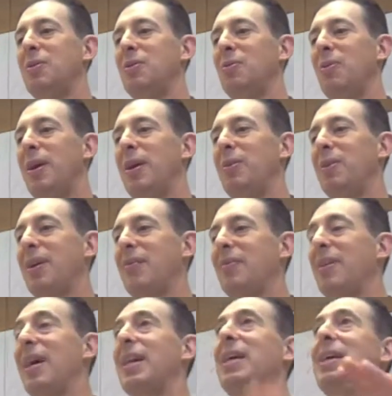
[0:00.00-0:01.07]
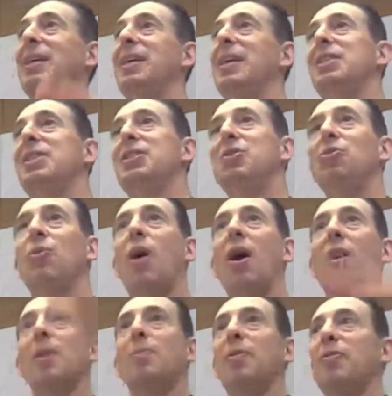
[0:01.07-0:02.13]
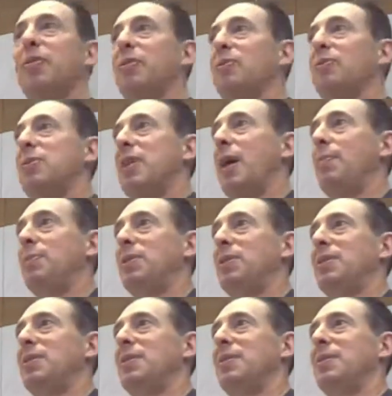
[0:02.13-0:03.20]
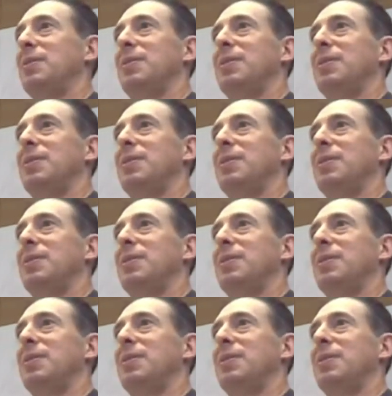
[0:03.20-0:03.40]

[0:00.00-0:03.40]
kind of get in is you walk up a few steps,